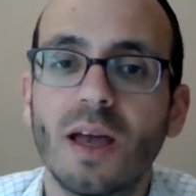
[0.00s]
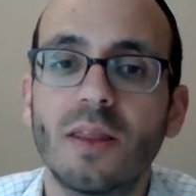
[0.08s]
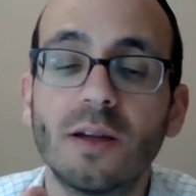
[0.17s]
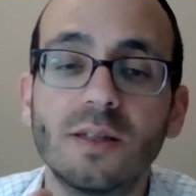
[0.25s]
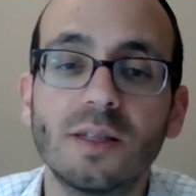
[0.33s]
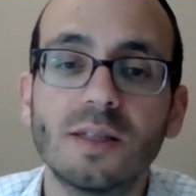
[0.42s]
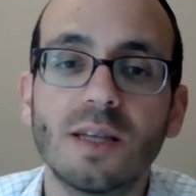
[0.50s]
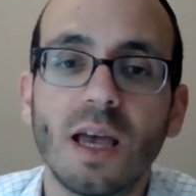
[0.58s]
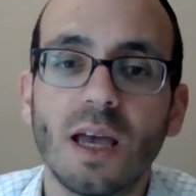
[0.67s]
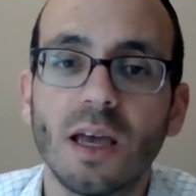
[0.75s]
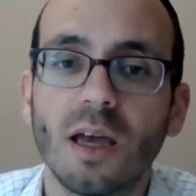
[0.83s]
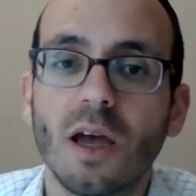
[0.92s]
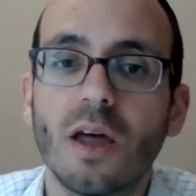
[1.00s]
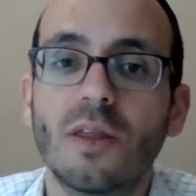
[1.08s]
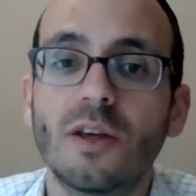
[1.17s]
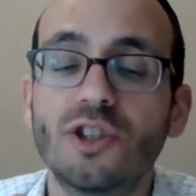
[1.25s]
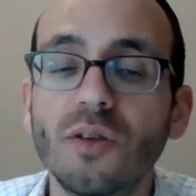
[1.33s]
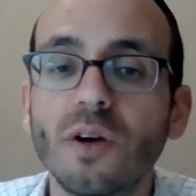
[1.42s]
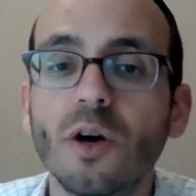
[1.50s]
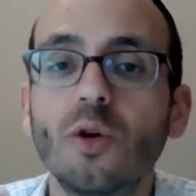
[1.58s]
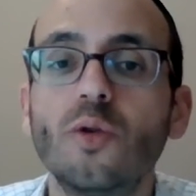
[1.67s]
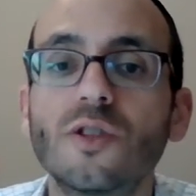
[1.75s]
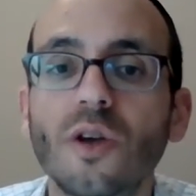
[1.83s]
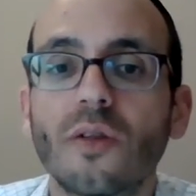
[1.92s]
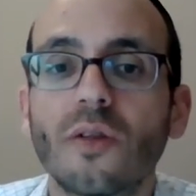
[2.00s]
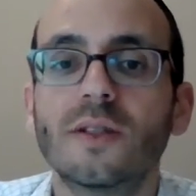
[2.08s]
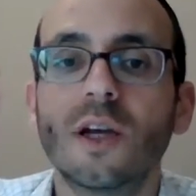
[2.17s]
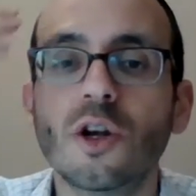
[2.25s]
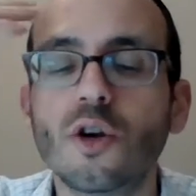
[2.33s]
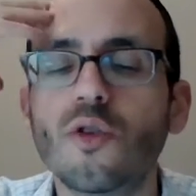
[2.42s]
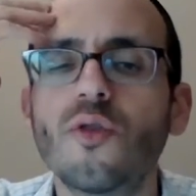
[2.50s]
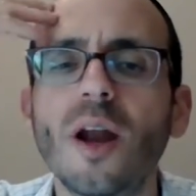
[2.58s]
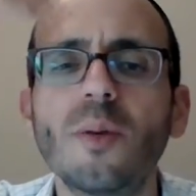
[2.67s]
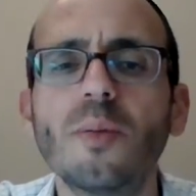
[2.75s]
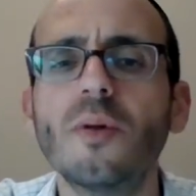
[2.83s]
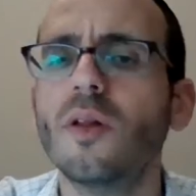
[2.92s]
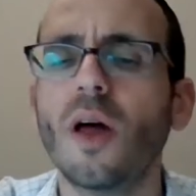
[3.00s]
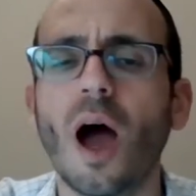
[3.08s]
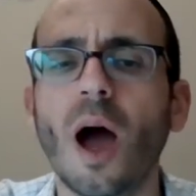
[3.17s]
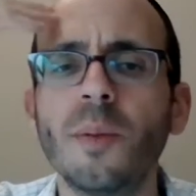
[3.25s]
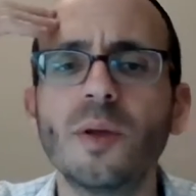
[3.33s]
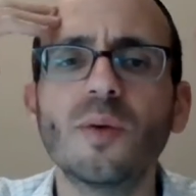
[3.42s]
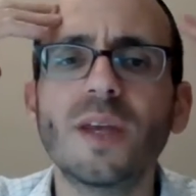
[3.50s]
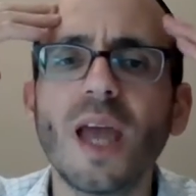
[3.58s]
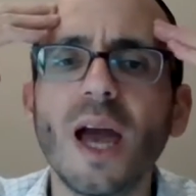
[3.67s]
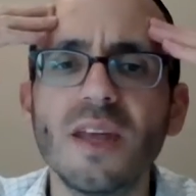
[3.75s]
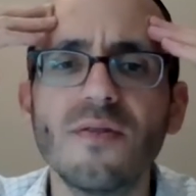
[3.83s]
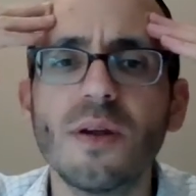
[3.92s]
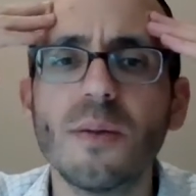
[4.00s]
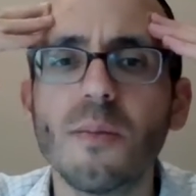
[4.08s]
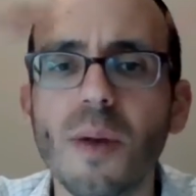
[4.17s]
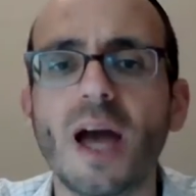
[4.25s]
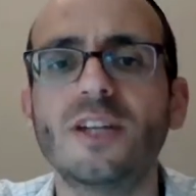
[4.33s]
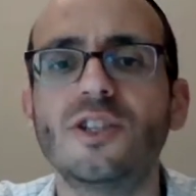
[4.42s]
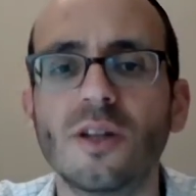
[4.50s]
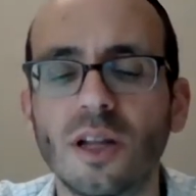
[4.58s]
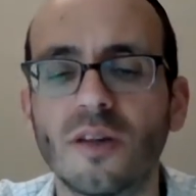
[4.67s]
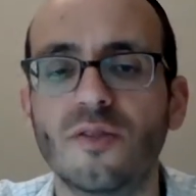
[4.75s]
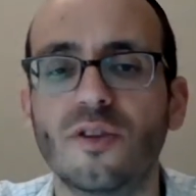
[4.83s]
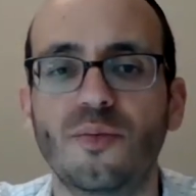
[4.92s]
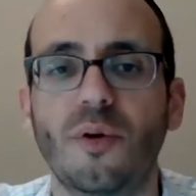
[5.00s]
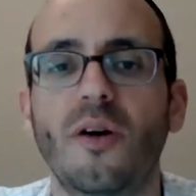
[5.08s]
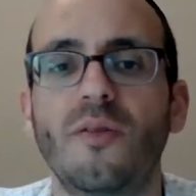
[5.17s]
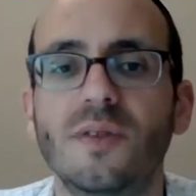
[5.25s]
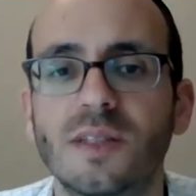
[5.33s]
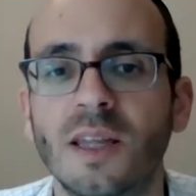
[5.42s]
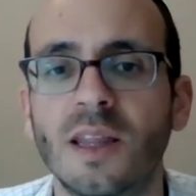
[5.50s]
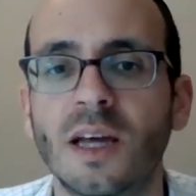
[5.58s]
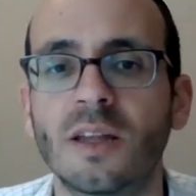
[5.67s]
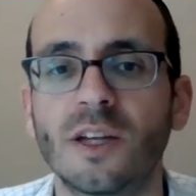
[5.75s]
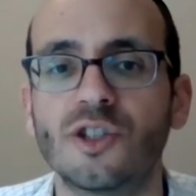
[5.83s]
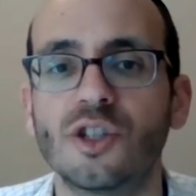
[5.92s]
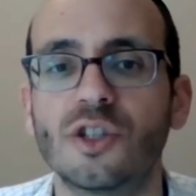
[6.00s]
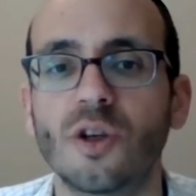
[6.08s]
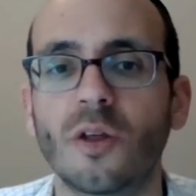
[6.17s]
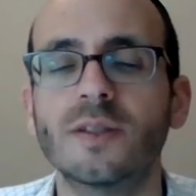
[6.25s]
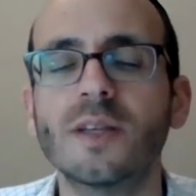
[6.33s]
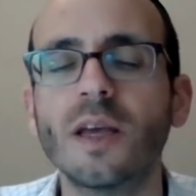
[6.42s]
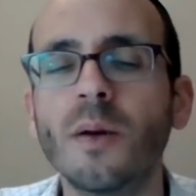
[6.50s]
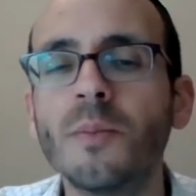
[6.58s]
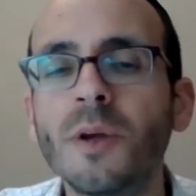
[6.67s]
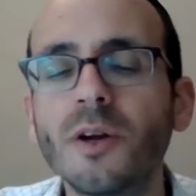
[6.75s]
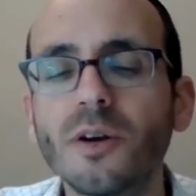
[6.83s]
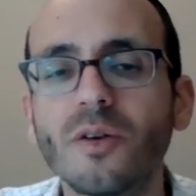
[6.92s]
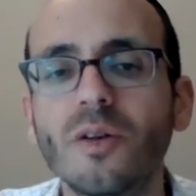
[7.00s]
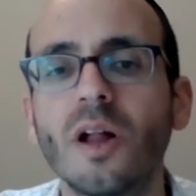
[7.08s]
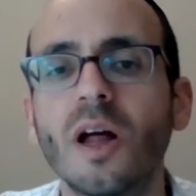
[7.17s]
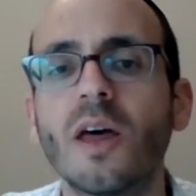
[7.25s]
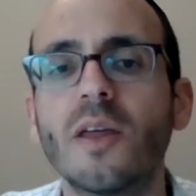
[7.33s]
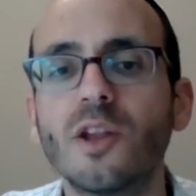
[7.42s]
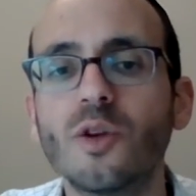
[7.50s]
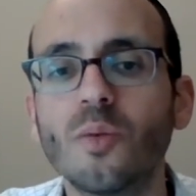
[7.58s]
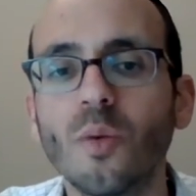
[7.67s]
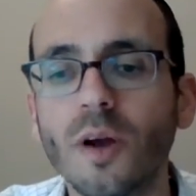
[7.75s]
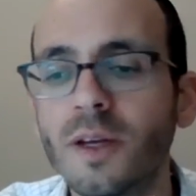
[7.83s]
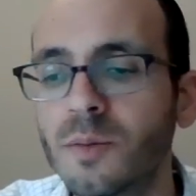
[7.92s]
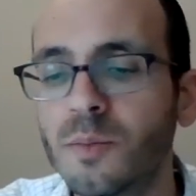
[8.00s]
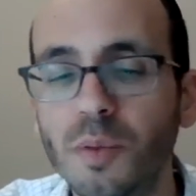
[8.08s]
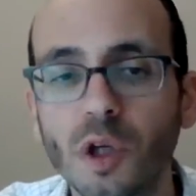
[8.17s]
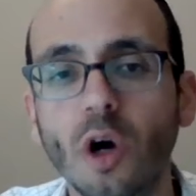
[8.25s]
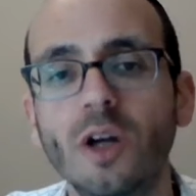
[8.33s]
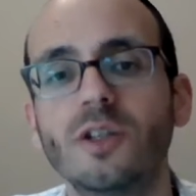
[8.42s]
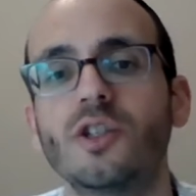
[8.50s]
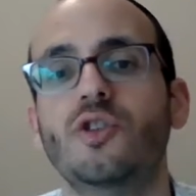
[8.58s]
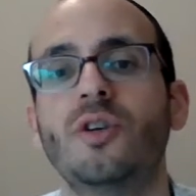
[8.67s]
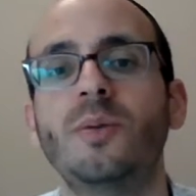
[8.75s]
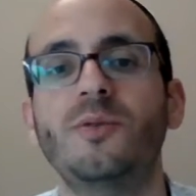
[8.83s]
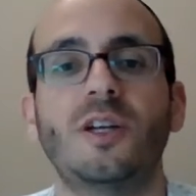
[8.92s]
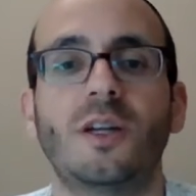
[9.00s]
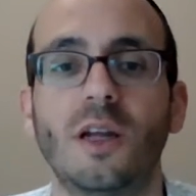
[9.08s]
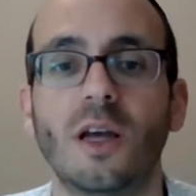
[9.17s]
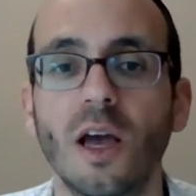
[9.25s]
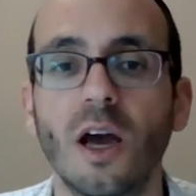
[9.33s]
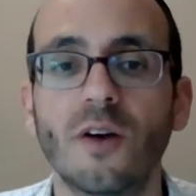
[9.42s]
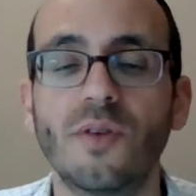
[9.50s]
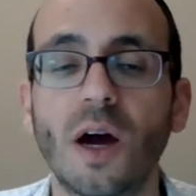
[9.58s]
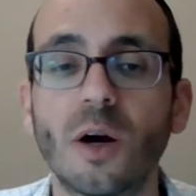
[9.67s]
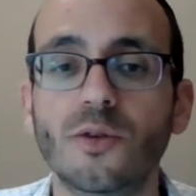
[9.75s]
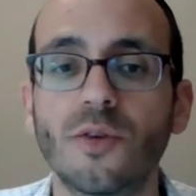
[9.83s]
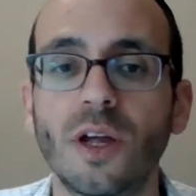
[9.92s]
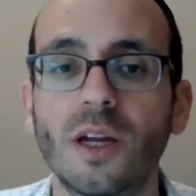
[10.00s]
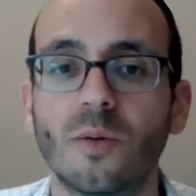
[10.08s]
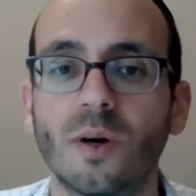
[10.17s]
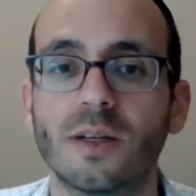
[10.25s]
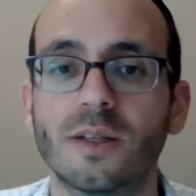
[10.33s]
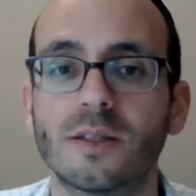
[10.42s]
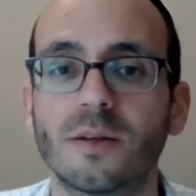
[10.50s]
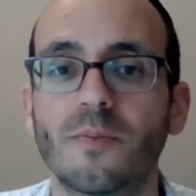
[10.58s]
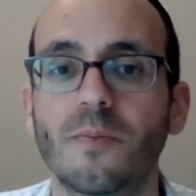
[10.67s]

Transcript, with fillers: That is to say, the Shivcha who saw this incredible, I mean, we can't even imagine the level of prophecy that, that you saw. This miracle that you is beyond description of how great it was.